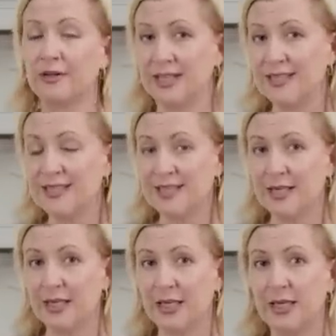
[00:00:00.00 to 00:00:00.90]
the
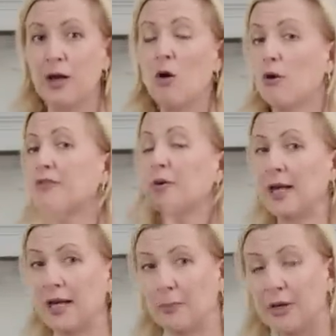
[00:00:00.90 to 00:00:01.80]
acidity, or if you're
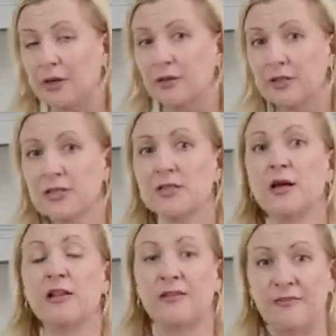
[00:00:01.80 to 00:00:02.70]
making pickles, the